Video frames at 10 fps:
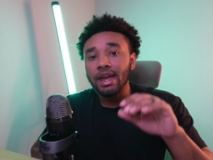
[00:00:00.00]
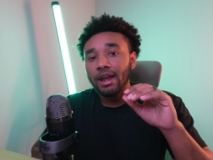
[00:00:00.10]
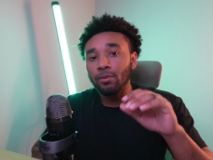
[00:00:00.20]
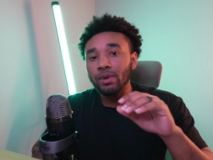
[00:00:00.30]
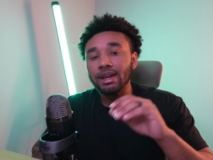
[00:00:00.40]

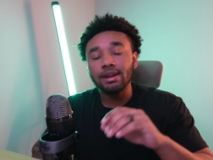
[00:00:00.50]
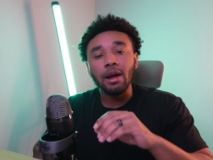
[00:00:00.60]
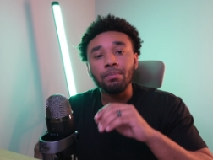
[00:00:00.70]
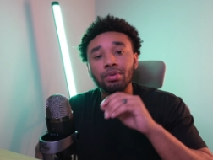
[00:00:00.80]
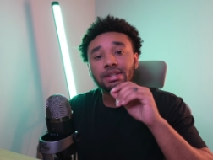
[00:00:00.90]
And we
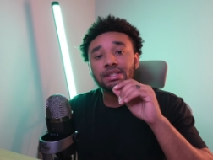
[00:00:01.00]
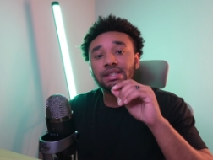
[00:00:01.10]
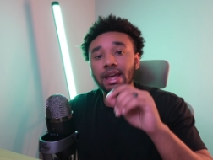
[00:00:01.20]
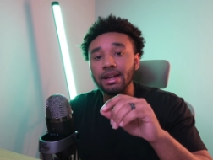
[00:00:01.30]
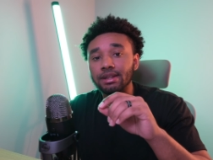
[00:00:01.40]
cannot
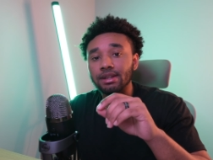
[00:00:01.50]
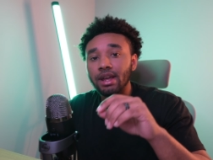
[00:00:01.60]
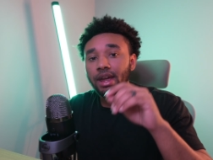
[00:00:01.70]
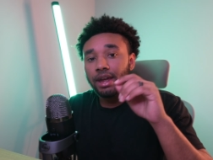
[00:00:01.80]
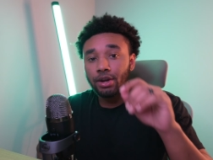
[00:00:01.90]
present
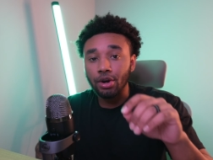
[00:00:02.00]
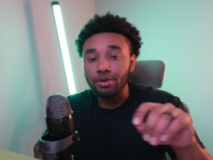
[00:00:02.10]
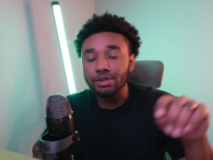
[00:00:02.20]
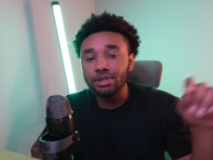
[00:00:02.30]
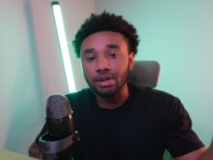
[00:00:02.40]
a
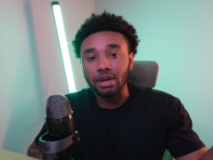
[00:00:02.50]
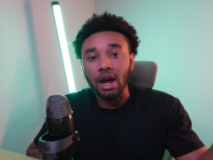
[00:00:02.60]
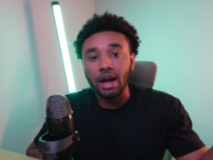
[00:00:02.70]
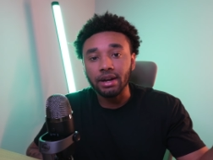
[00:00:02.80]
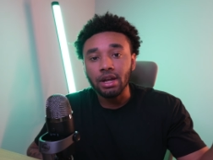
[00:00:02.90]
curse to
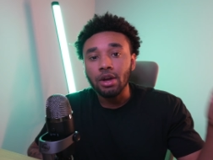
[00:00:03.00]
God.